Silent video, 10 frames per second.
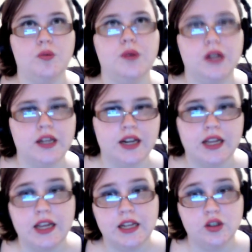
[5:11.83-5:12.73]
but I
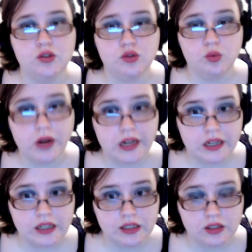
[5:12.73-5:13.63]
can't use
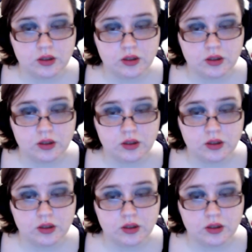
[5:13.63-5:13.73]
was,